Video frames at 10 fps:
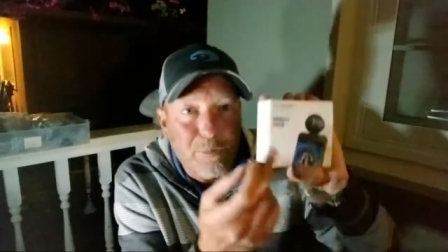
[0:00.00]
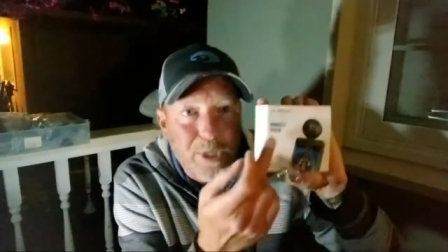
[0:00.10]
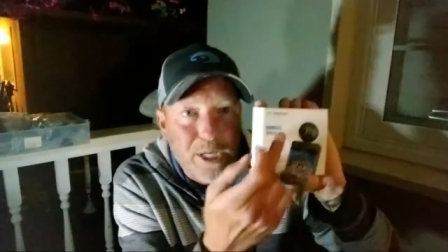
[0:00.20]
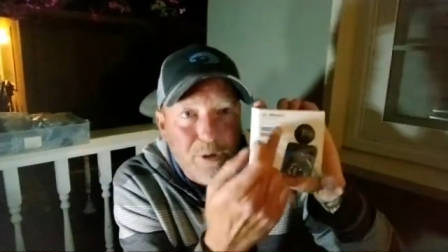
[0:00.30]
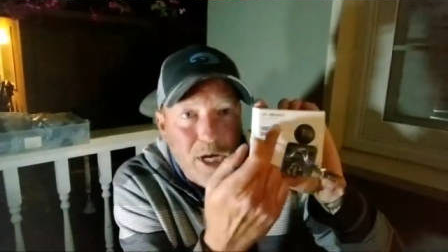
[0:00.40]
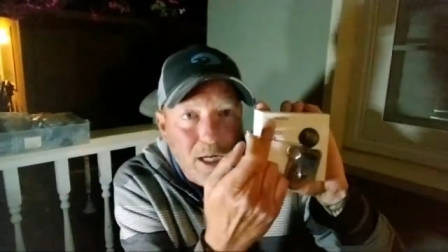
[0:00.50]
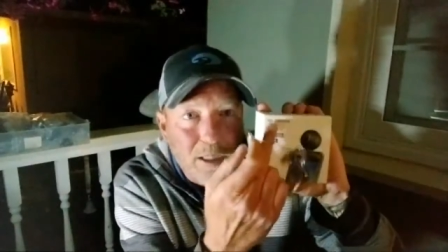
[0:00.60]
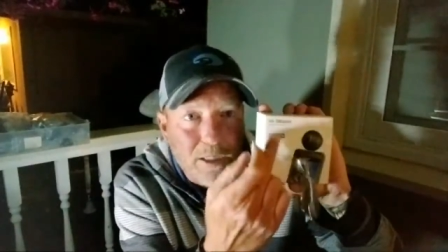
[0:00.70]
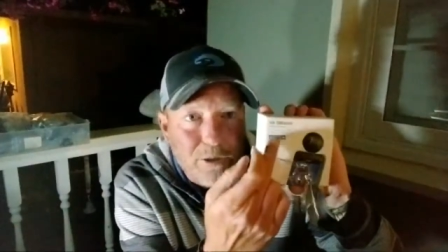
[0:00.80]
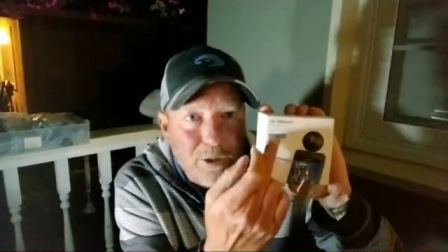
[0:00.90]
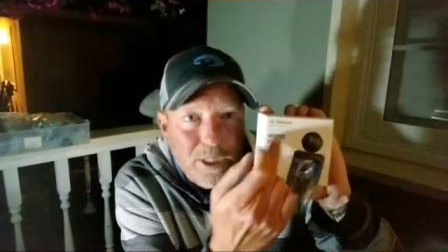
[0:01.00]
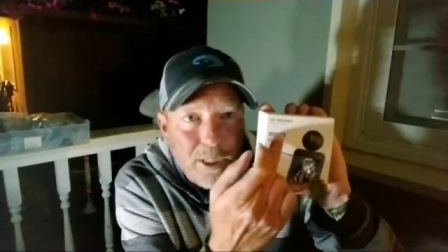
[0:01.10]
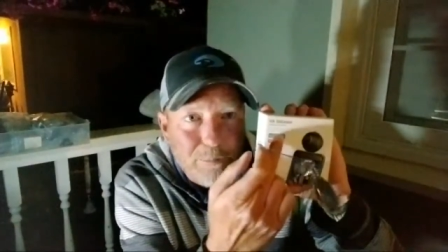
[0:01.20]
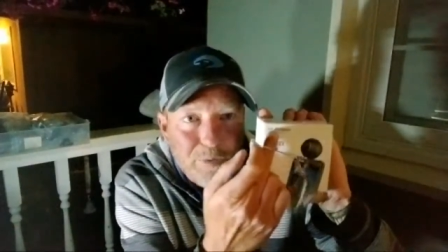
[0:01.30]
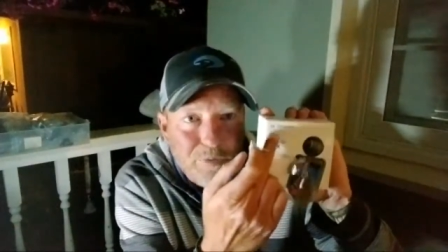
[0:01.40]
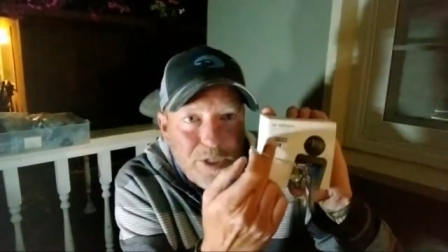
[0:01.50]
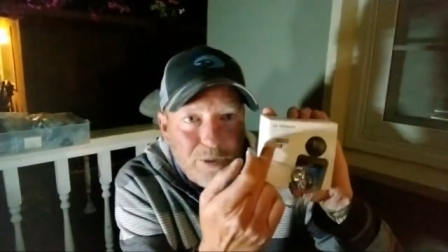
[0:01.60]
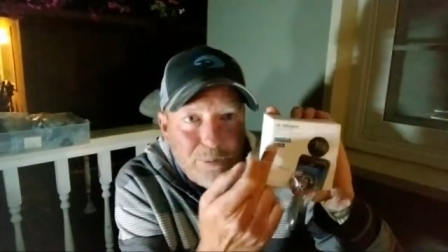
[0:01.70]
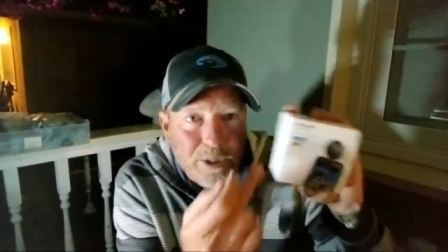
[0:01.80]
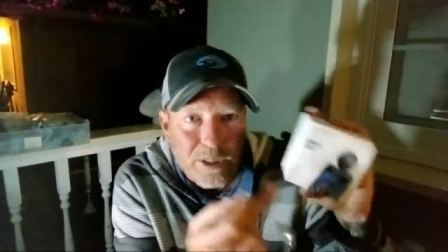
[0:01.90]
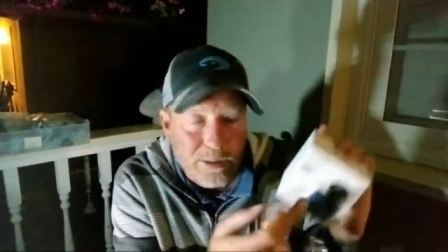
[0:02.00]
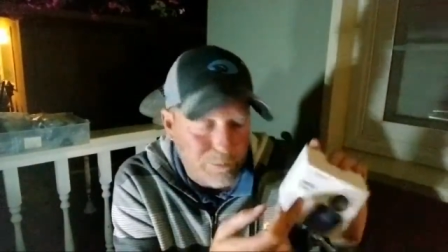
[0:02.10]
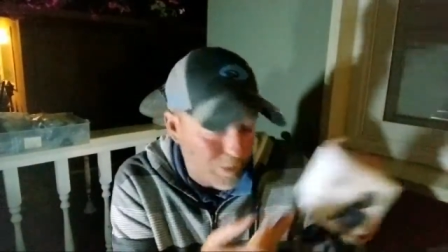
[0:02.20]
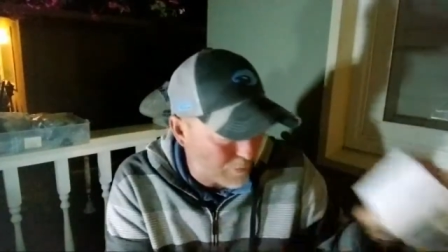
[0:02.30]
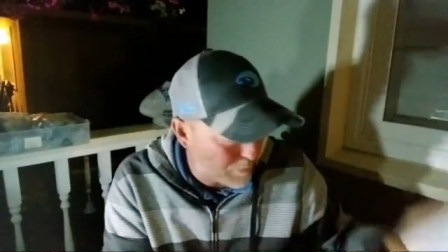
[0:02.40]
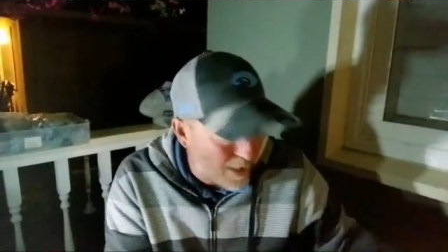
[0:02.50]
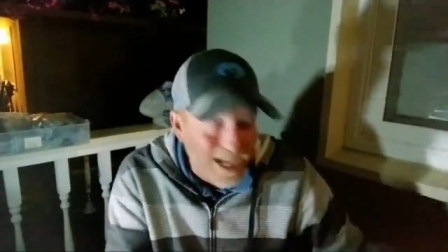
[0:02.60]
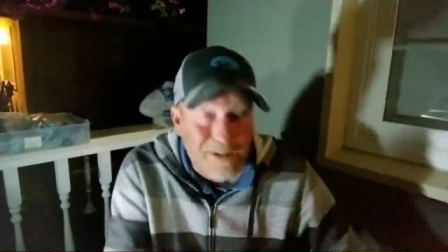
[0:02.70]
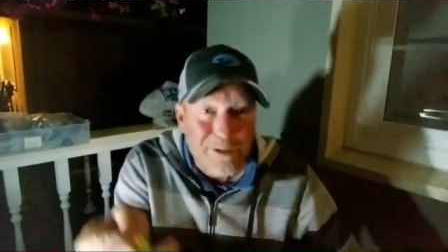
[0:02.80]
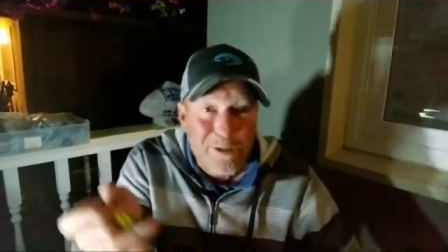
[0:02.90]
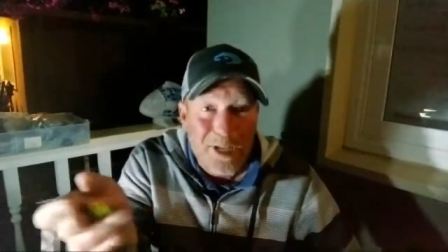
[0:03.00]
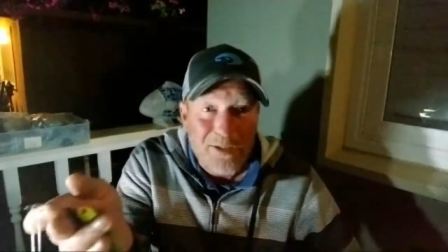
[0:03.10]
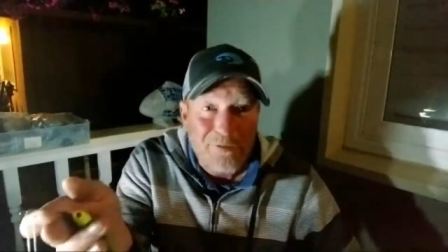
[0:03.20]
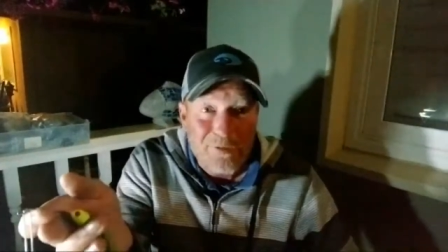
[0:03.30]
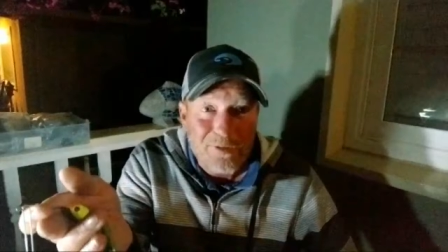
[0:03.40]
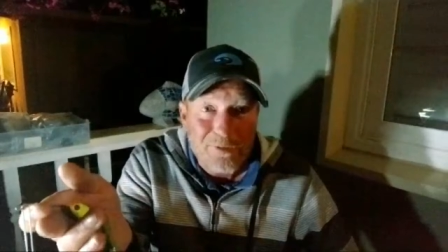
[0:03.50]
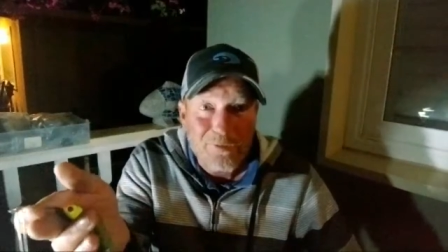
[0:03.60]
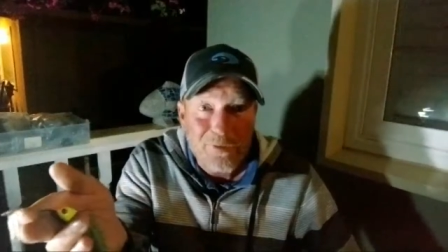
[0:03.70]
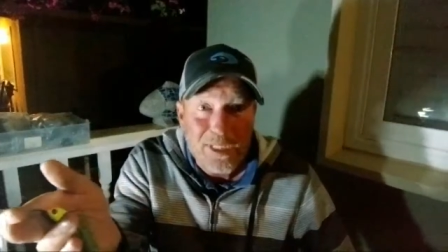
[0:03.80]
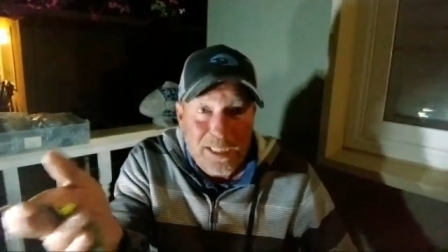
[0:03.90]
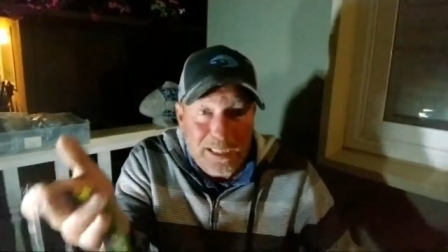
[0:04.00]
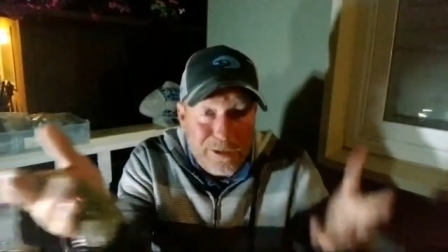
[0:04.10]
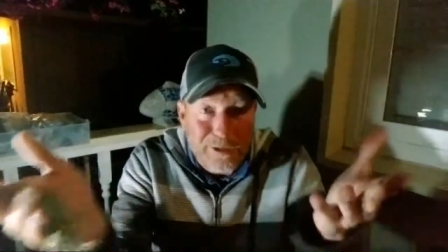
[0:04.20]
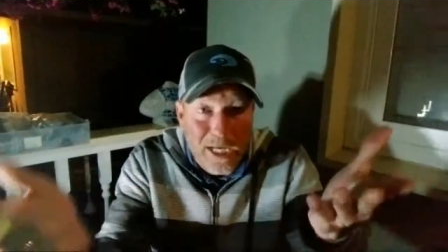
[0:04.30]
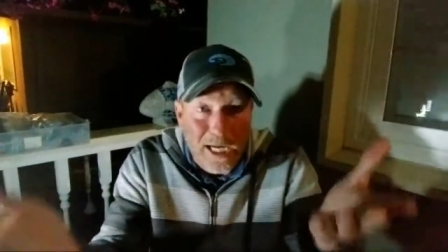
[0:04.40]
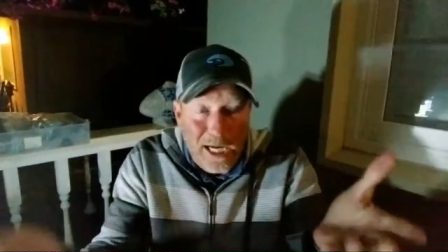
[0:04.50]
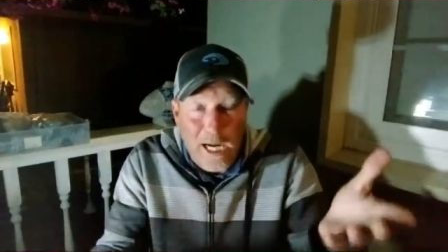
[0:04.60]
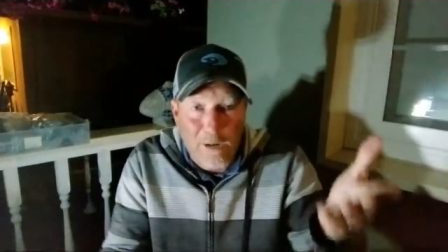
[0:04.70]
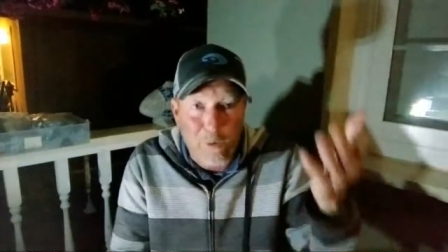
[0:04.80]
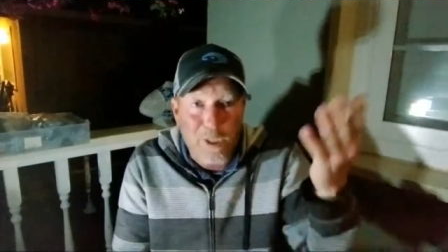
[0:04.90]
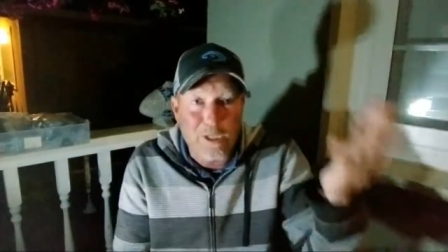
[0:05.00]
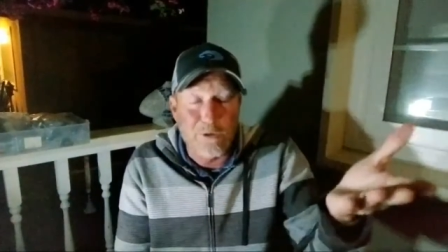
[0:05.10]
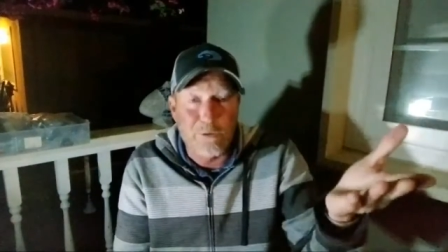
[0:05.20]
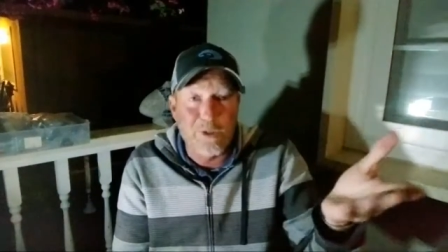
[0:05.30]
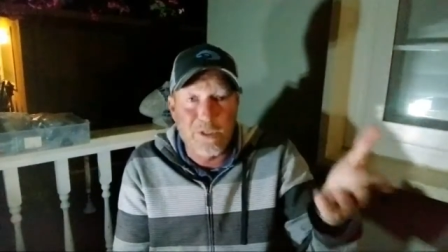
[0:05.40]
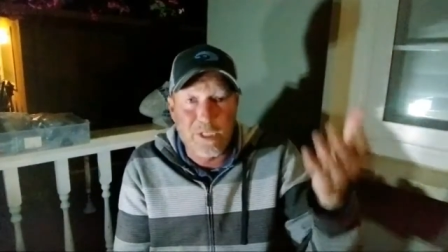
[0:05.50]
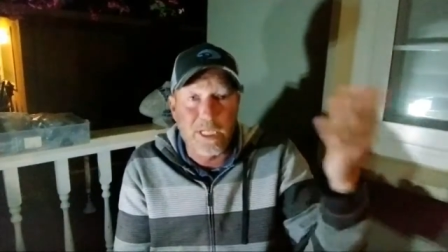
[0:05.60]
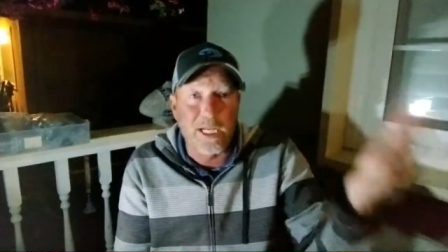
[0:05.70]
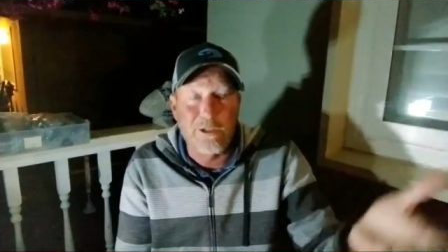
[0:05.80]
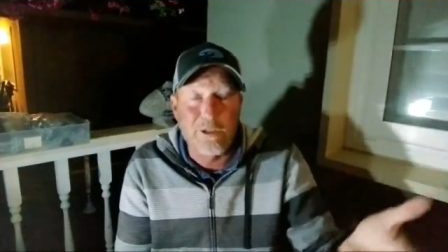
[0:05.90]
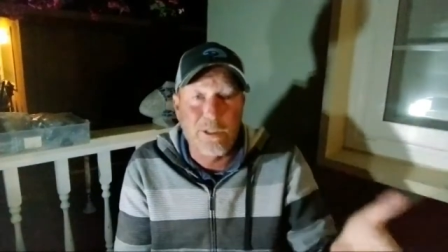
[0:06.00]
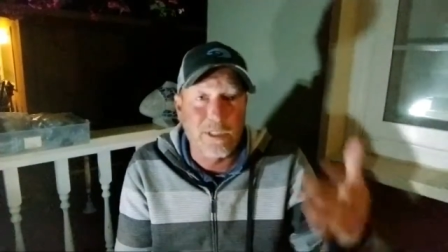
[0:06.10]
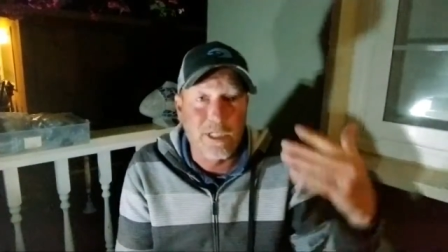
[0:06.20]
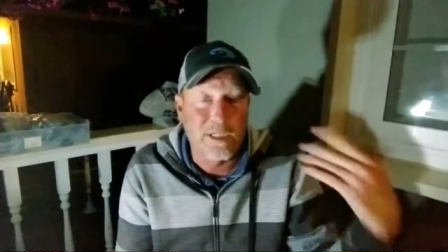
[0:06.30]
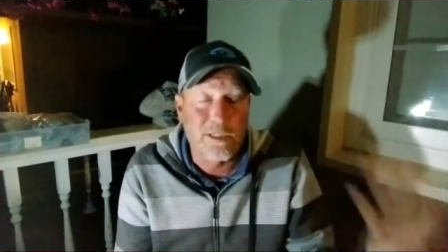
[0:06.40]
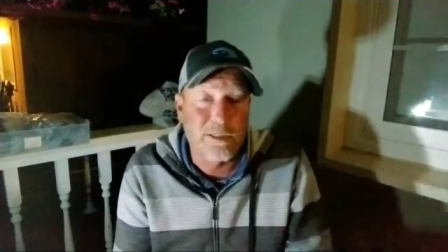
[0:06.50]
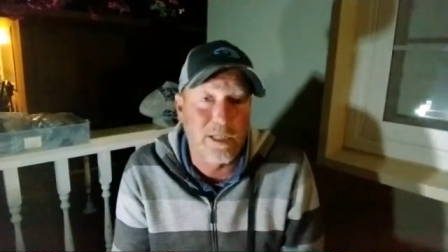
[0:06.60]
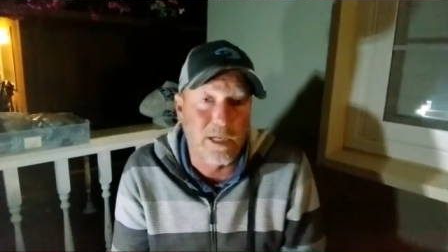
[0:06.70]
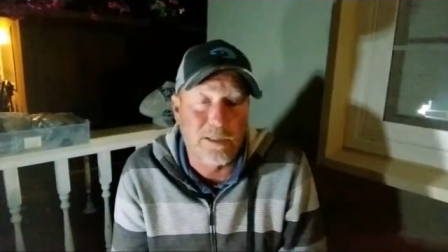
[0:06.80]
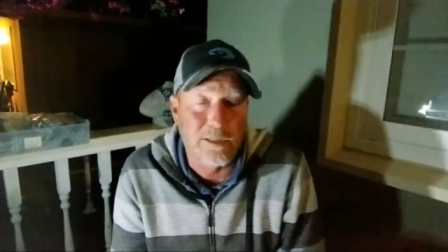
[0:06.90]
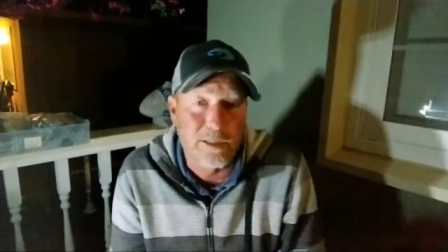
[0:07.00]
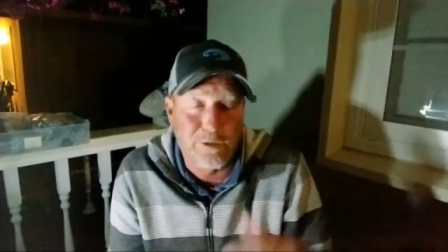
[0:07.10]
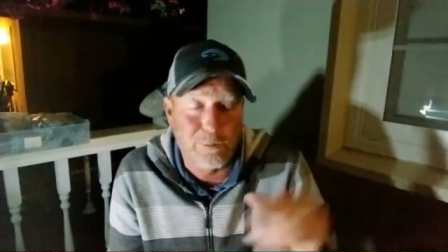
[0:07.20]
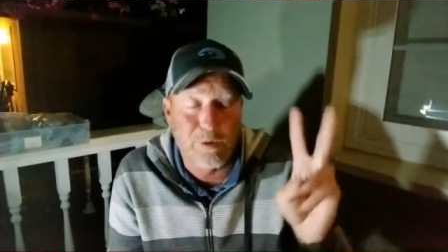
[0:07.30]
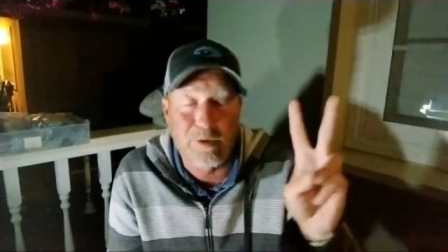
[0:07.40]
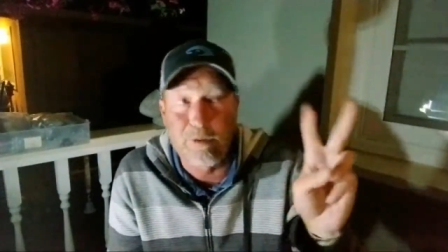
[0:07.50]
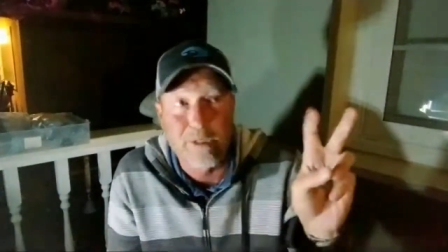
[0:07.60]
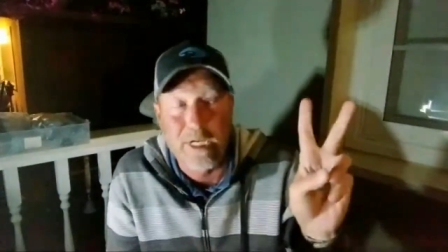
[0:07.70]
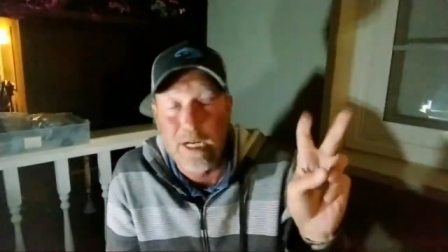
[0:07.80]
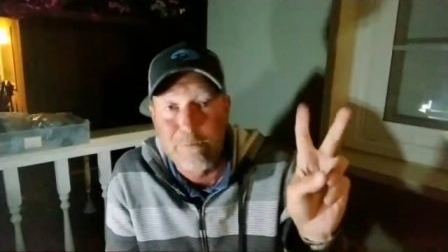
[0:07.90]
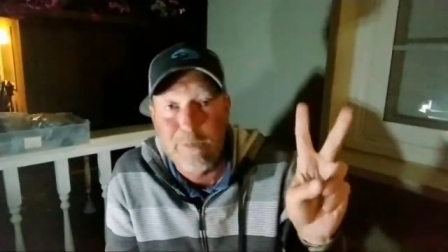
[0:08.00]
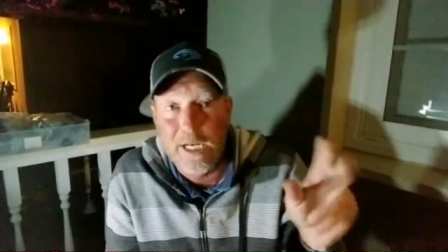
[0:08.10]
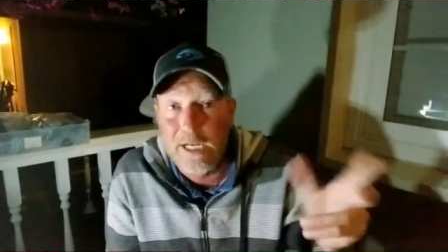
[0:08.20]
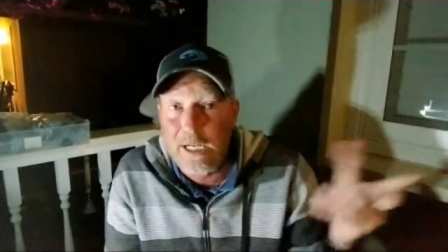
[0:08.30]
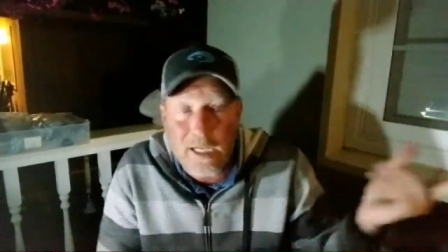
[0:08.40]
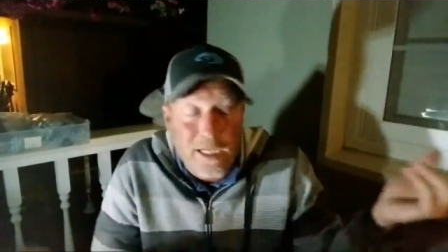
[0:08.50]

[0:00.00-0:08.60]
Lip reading: play around and hook it up to Facebook. But I want to go live because I wanted it originally and I couldn't, and I said I supposedly they were going to update it.